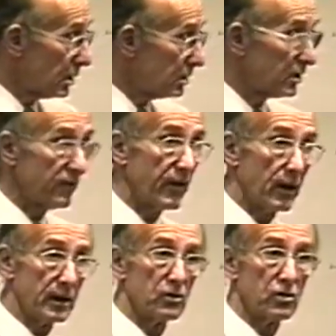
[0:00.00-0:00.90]

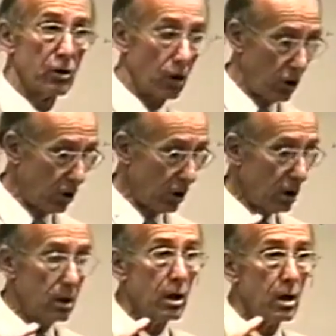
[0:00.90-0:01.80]
defines
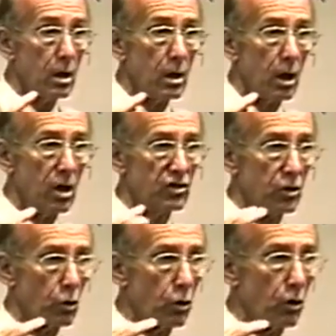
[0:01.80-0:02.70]
law as
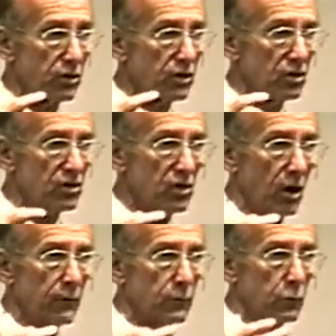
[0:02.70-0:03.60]
an ordinance
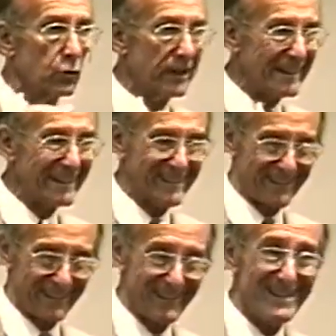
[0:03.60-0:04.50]
of
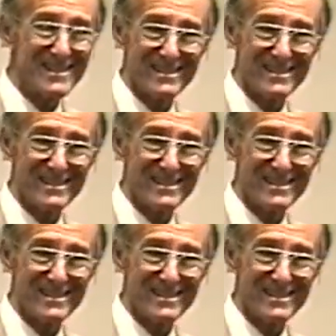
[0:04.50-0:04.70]
reason,